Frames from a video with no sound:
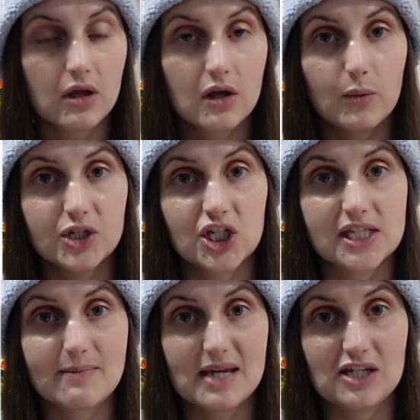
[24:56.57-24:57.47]
which
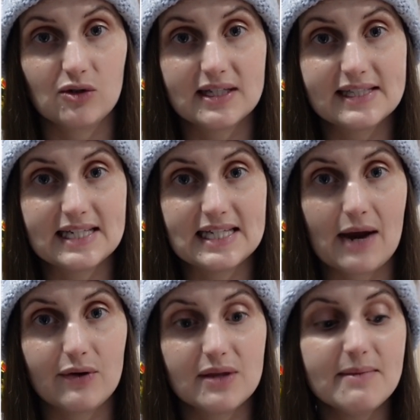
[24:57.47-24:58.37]
is the bit you can see
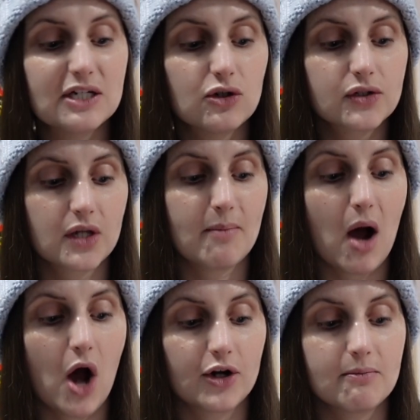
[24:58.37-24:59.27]
there in the middle. So
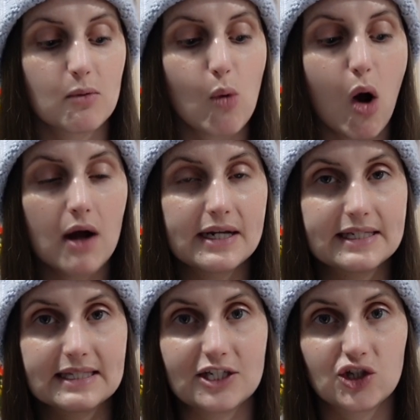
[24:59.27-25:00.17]
part number 1
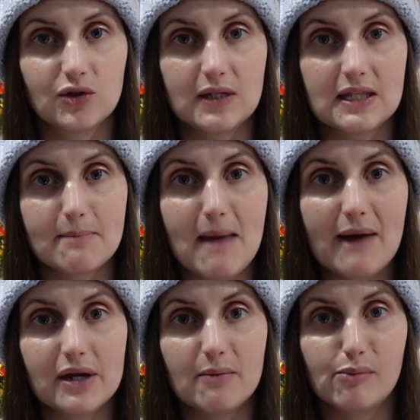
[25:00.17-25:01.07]
is literally the
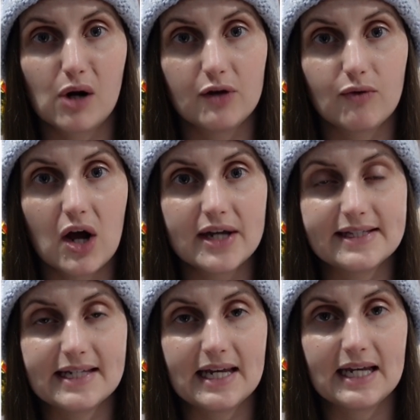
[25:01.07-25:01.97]
Merry and Bright
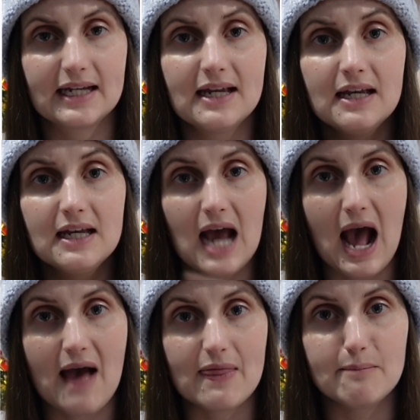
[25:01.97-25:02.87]
writing
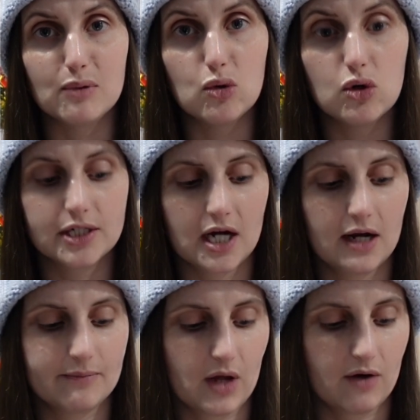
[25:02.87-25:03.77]
and the
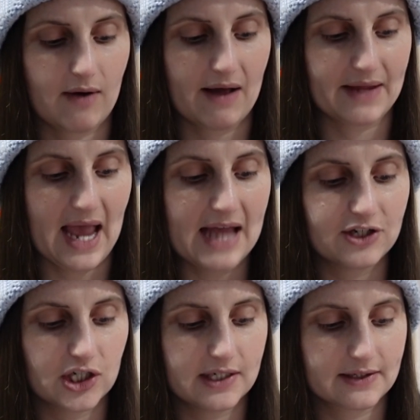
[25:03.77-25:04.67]
border around the
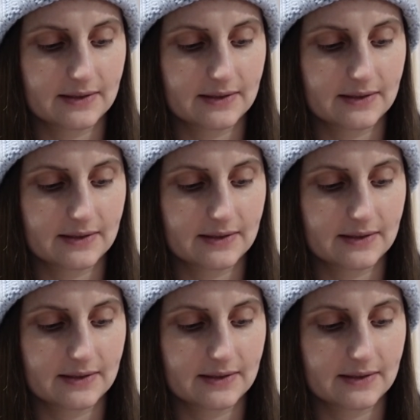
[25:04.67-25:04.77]
edges.